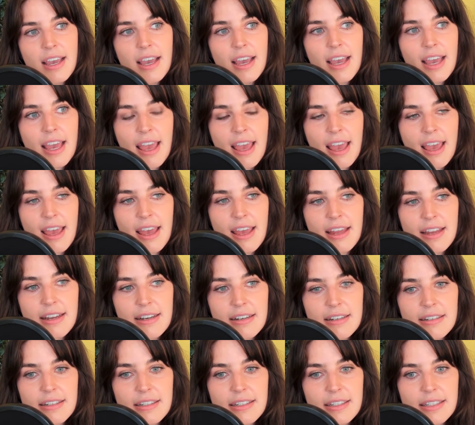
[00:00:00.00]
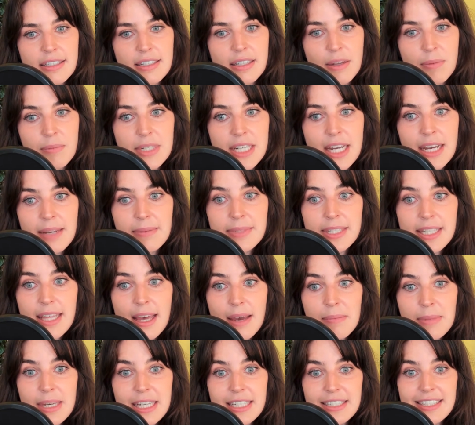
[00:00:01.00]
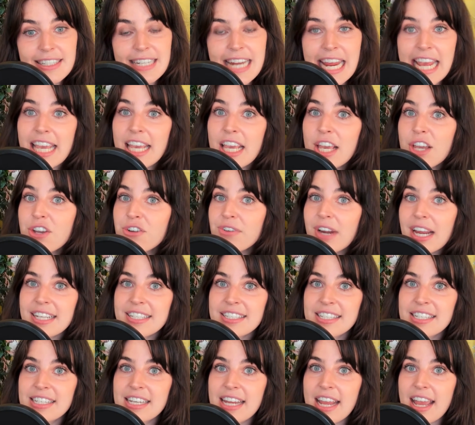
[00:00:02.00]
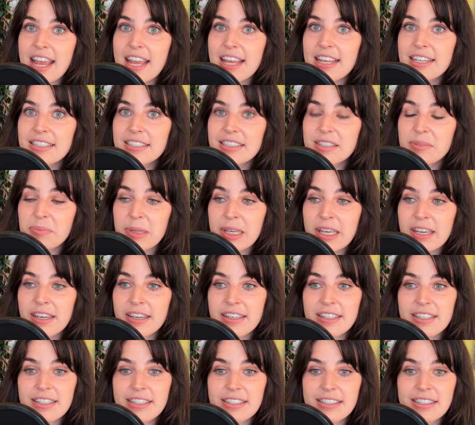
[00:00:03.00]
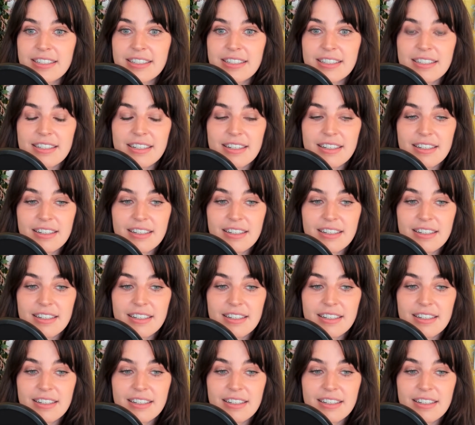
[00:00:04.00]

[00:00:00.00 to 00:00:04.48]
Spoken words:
and sometimes that means taking rest days, because